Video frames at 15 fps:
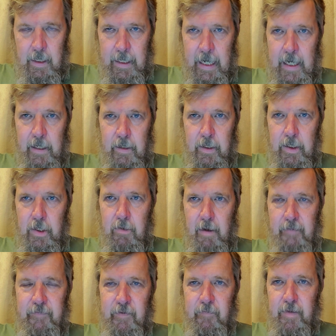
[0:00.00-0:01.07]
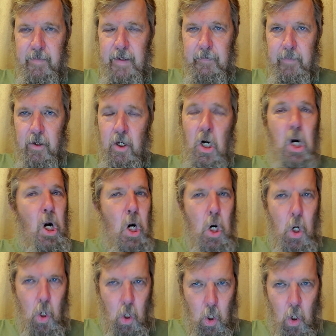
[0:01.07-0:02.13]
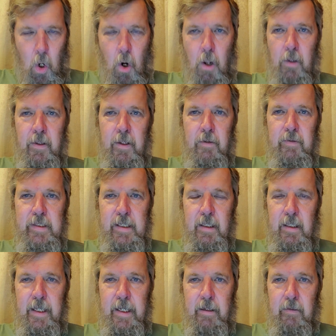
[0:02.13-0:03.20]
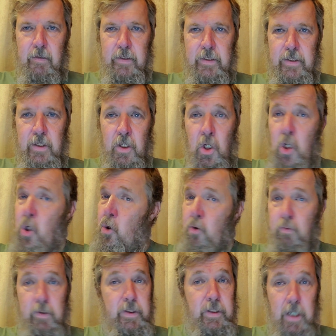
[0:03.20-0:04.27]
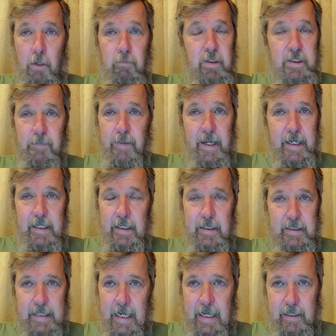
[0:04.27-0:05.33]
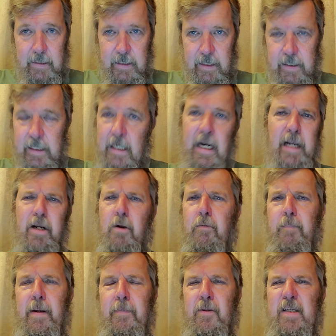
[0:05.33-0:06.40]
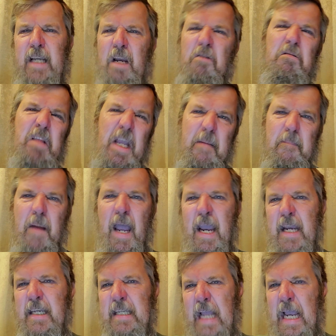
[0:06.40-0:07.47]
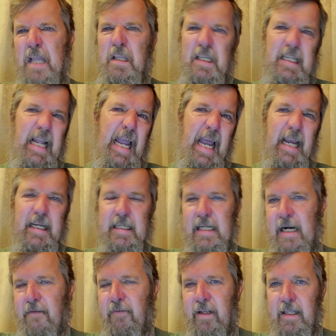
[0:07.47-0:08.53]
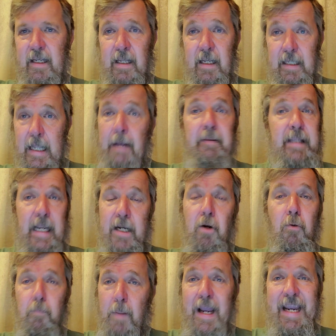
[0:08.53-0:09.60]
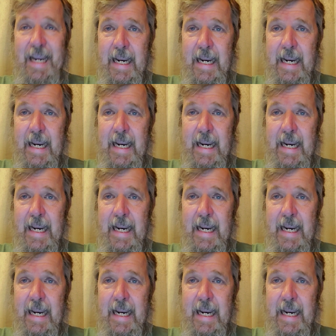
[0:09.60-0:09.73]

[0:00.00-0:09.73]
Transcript: Again, you have to remember, all those illegals who don't pay taxes, and I know people say, oh, they pay sales tax and everything like that. They don't pay